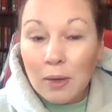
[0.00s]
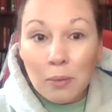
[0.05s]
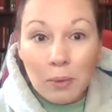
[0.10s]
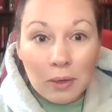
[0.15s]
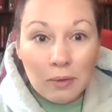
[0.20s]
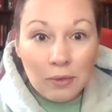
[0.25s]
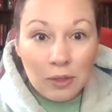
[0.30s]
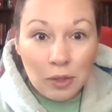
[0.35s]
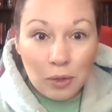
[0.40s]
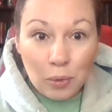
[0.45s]

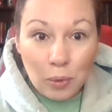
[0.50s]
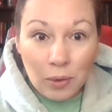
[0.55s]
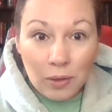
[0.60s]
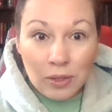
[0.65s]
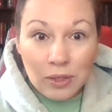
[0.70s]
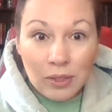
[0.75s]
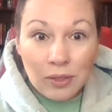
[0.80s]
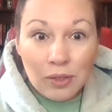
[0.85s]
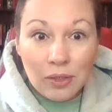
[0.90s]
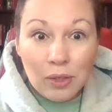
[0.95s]
What
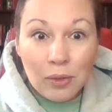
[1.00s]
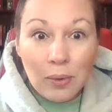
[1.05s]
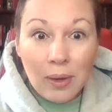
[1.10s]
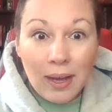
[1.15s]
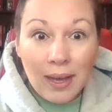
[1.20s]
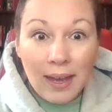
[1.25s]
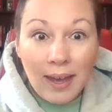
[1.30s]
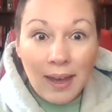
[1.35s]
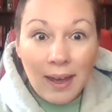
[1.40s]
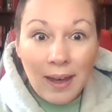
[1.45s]
resources do
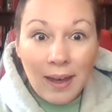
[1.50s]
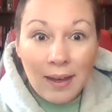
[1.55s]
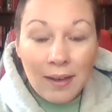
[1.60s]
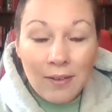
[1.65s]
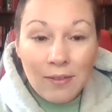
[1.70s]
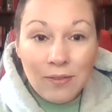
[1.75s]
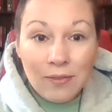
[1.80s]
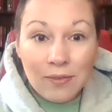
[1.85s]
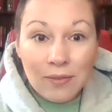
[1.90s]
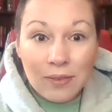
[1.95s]
I
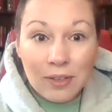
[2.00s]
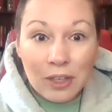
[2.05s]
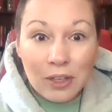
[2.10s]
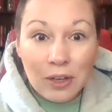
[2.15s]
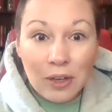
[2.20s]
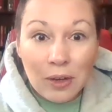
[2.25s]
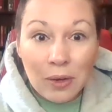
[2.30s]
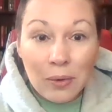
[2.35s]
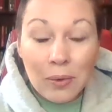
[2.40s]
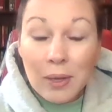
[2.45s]
have?
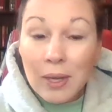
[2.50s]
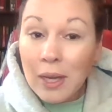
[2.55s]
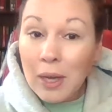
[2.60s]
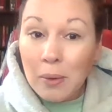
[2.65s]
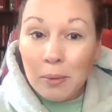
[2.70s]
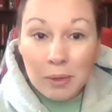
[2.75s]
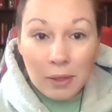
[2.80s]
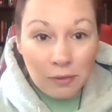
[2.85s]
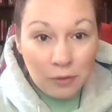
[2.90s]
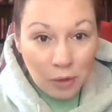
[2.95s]

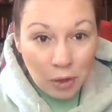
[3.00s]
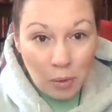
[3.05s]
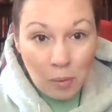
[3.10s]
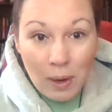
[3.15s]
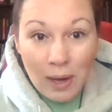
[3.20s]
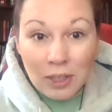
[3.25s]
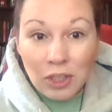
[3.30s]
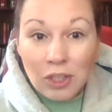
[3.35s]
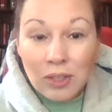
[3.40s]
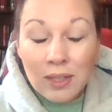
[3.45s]
Well, if you're
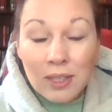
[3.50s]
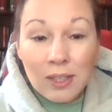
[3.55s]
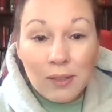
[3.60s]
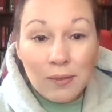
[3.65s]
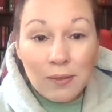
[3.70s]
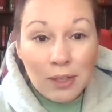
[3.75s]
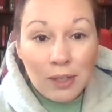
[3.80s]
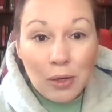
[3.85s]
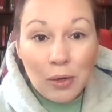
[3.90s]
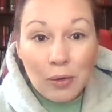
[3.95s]
watching this
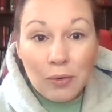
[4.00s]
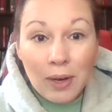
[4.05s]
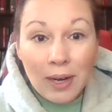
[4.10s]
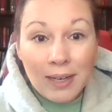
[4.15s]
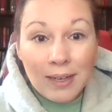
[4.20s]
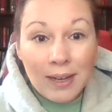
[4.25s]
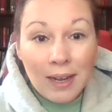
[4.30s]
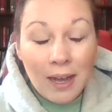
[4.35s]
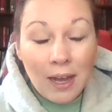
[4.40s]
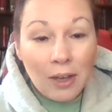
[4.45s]
video
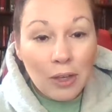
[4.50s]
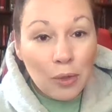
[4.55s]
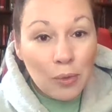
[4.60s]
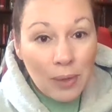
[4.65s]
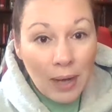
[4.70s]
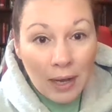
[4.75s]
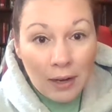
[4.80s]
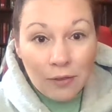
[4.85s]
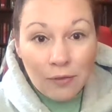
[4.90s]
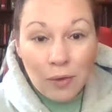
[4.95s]
right now, you
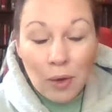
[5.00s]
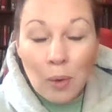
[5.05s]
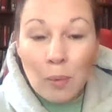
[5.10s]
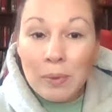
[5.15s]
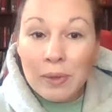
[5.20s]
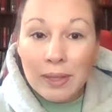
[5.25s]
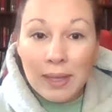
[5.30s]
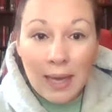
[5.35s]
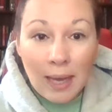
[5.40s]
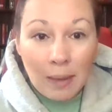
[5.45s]
got a phone
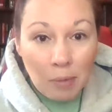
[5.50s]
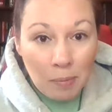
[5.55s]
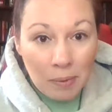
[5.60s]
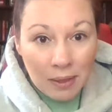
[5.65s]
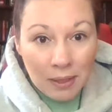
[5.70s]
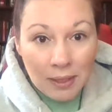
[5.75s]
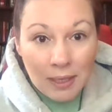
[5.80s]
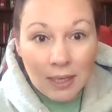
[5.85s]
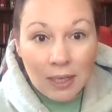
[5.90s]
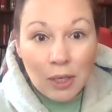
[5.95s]
with the
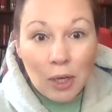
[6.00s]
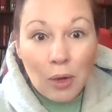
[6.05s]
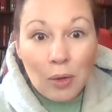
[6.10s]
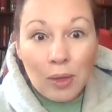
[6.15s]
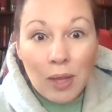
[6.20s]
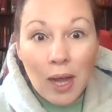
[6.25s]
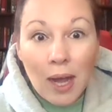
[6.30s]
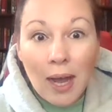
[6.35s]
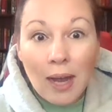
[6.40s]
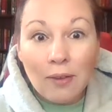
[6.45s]
capability to go
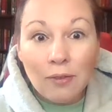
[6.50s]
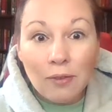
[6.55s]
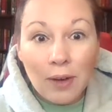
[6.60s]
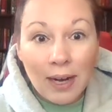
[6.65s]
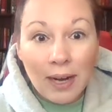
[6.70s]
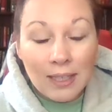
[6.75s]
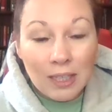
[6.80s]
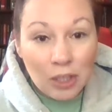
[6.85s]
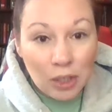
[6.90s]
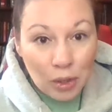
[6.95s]
live,
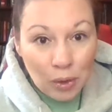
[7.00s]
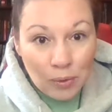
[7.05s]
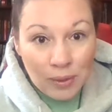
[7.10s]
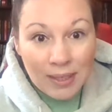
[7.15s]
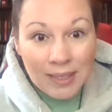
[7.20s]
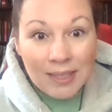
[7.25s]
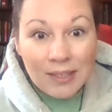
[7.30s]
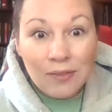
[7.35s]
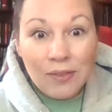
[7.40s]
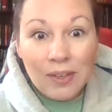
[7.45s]
right? To tune
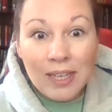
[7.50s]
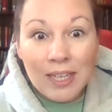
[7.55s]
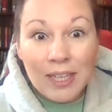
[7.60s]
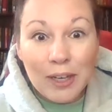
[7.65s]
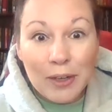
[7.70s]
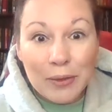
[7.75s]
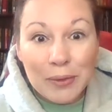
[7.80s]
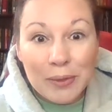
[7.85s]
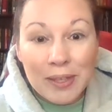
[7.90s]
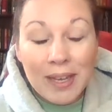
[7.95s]
into
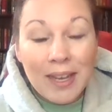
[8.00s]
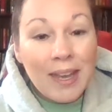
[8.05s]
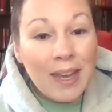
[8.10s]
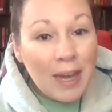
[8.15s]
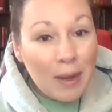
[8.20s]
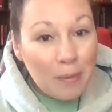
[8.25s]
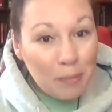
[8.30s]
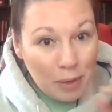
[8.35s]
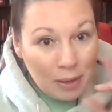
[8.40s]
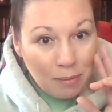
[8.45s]
videos
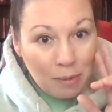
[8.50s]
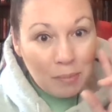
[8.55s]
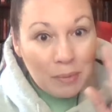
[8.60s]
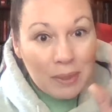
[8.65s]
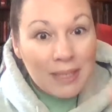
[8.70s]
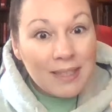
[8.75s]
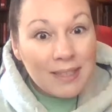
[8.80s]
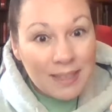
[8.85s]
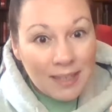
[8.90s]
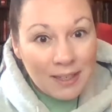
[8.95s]
and
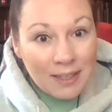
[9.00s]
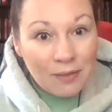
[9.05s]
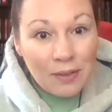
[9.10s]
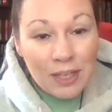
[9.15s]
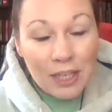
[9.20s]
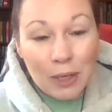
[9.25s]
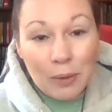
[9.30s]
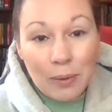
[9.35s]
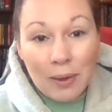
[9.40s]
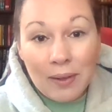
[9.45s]
probably send a
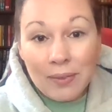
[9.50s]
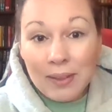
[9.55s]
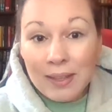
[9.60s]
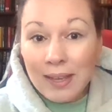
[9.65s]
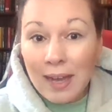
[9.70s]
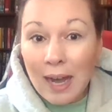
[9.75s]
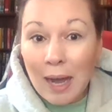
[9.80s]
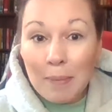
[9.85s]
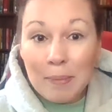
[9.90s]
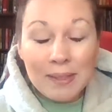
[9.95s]
video out
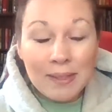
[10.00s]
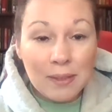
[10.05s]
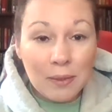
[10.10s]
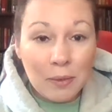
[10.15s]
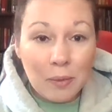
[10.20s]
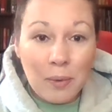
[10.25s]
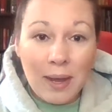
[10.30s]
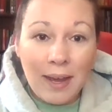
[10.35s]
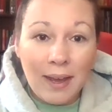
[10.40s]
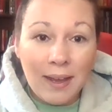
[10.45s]
the
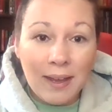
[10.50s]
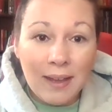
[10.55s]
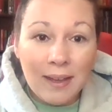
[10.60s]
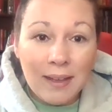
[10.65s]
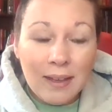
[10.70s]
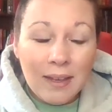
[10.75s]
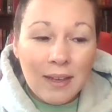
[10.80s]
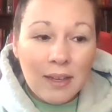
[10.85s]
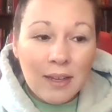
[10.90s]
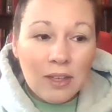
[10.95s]
opposite way.
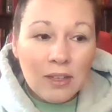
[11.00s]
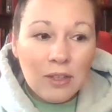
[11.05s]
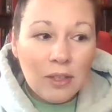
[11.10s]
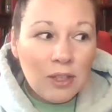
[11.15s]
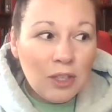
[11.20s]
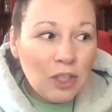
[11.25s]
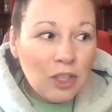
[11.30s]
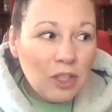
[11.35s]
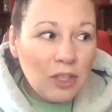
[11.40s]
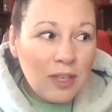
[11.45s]
So
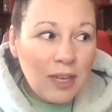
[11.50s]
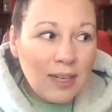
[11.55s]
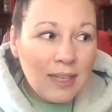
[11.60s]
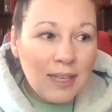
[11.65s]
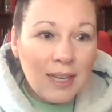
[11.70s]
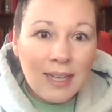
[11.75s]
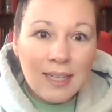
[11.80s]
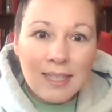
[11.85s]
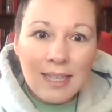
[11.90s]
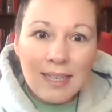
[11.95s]
you just kind of
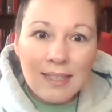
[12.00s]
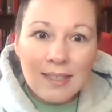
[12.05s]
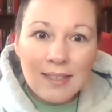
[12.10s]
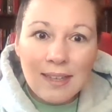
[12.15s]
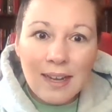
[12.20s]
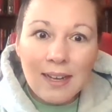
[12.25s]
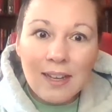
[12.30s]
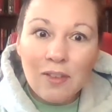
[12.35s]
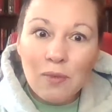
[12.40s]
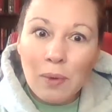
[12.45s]
got to take
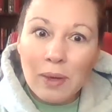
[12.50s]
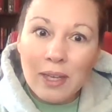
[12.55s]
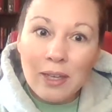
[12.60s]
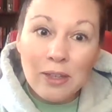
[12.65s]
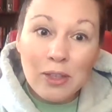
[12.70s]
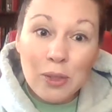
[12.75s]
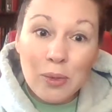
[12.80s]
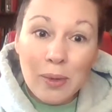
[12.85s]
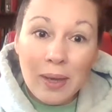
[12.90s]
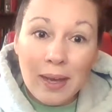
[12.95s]
stock of what you
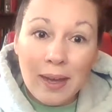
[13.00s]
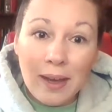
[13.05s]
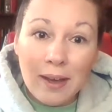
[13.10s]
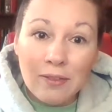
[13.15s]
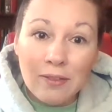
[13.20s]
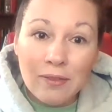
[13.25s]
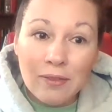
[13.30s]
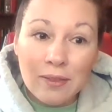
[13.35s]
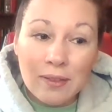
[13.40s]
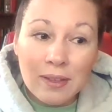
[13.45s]
do
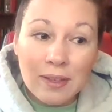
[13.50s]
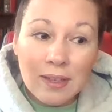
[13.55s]
have,